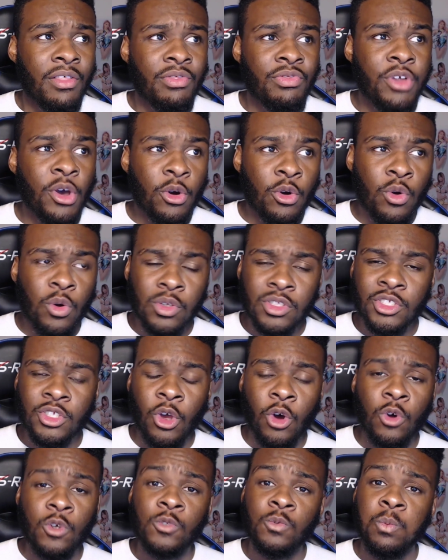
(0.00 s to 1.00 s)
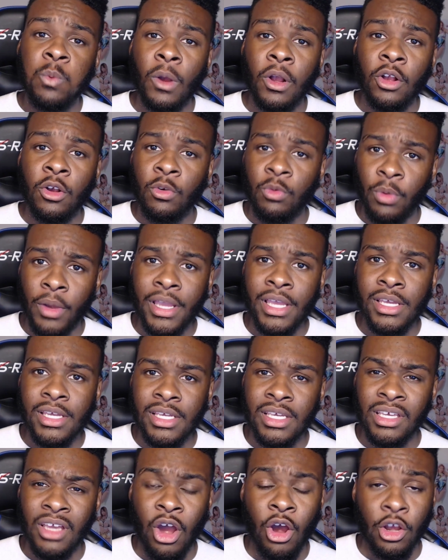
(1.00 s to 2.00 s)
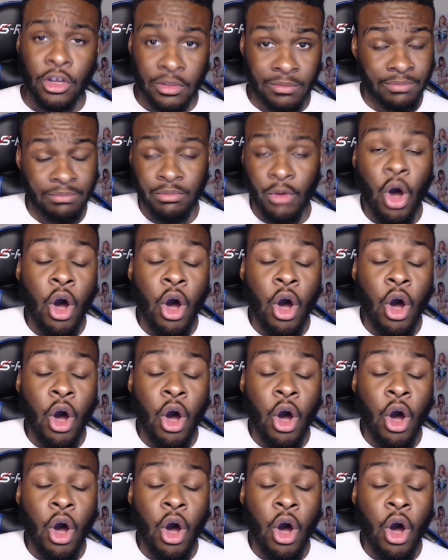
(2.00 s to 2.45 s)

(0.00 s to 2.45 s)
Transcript: The Usos were great, are